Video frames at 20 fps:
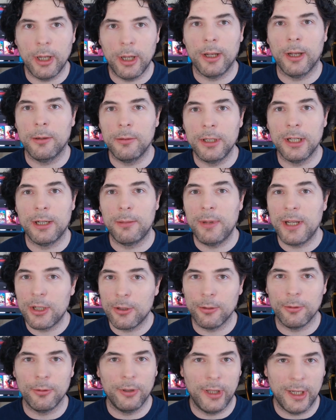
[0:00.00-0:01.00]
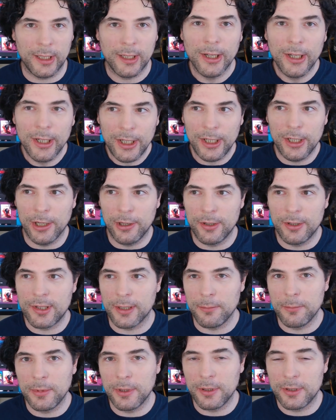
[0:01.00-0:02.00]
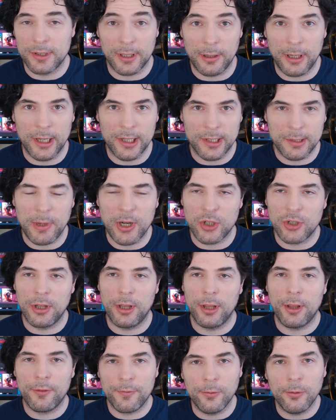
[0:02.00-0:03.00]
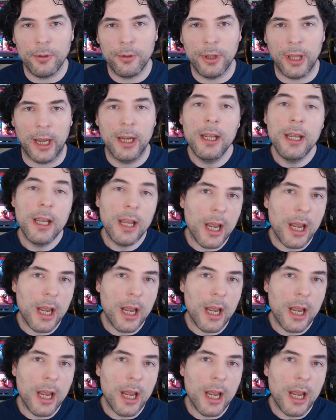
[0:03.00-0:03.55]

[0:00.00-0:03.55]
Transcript: I'm going to be calling, you know, some a specialist for that.